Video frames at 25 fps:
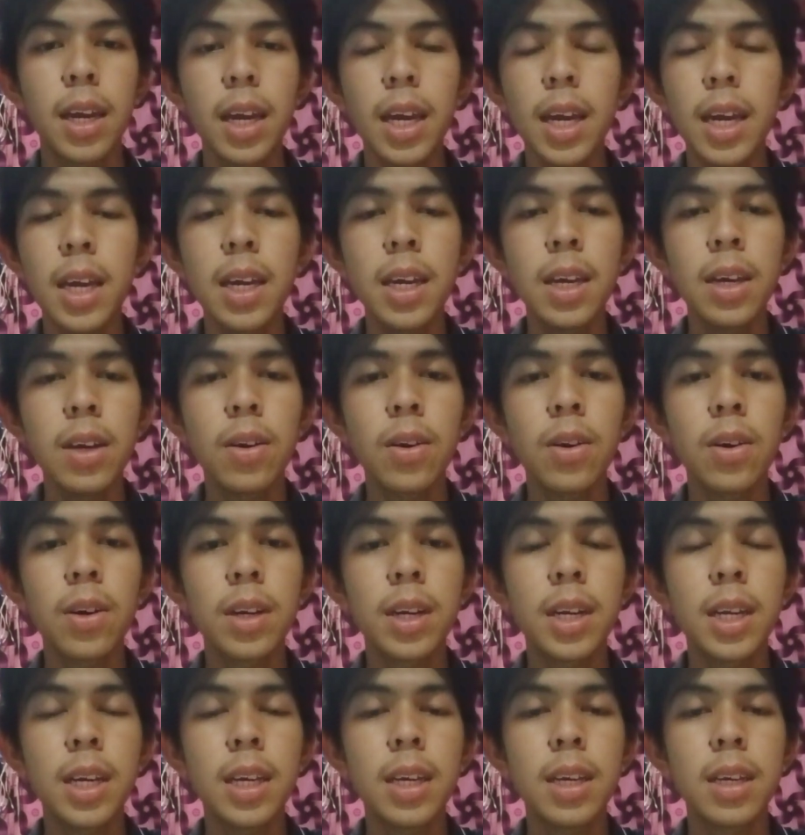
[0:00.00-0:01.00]
AE, or
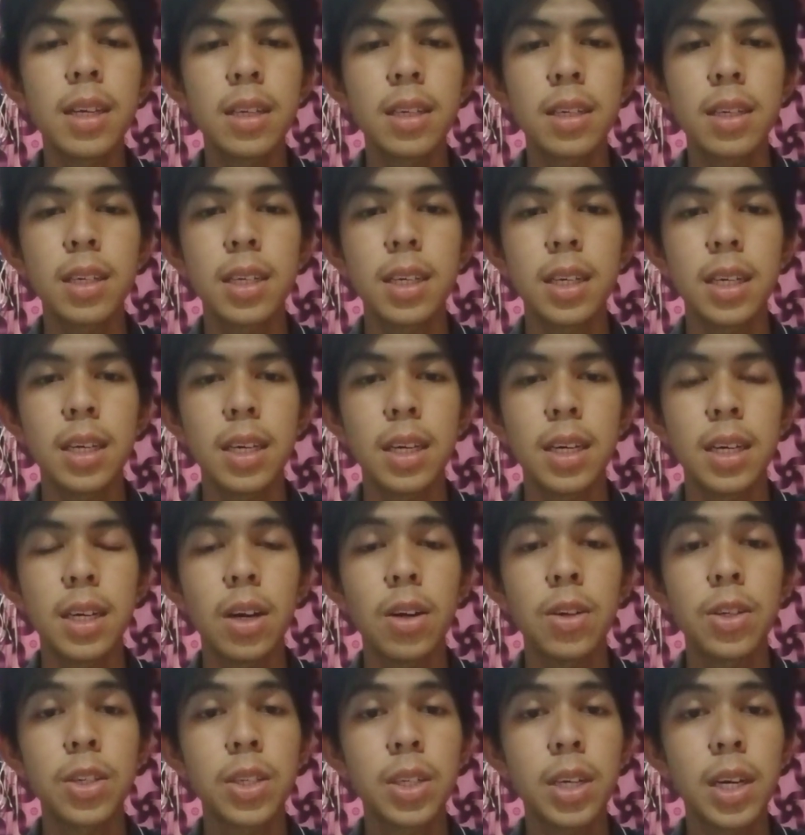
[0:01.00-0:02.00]
the
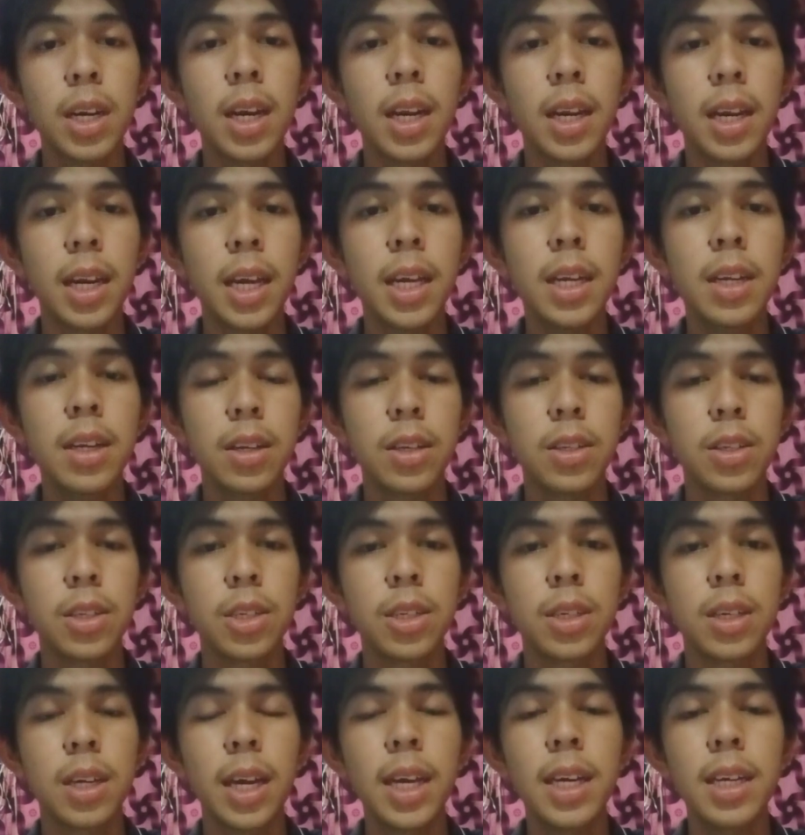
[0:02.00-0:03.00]
Australian
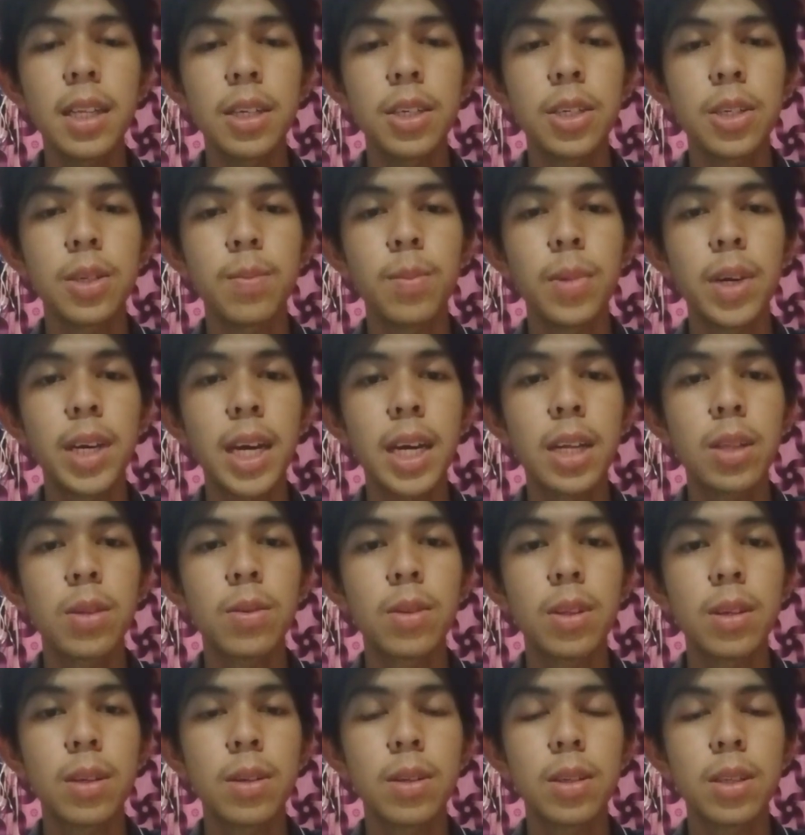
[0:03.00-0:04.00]
English began
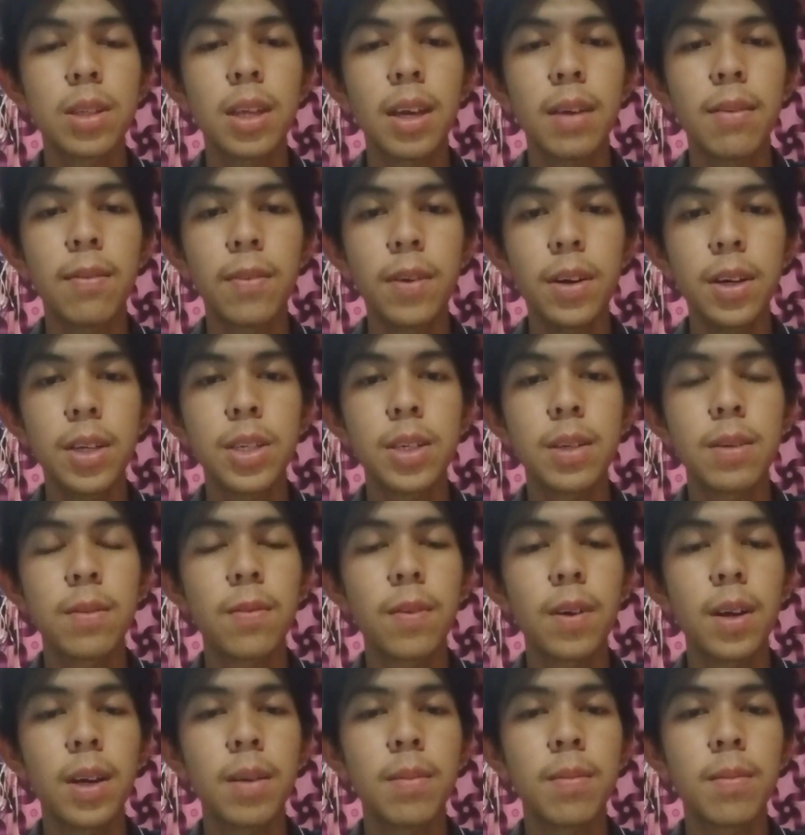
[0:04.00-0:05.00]
to diverge
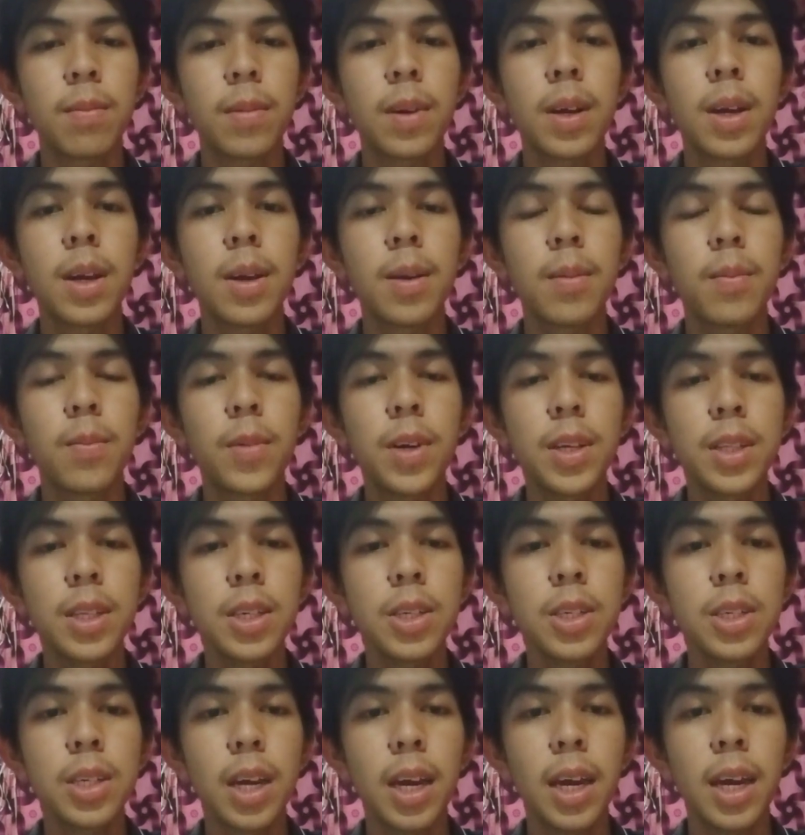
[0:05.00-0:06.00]
from
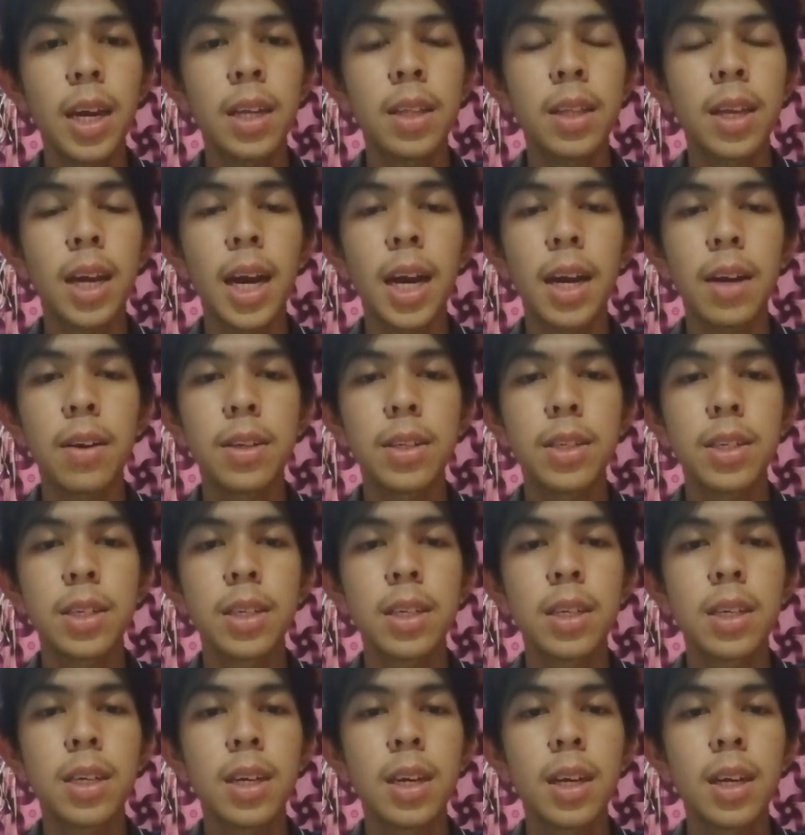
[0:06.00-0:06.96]
British and Irish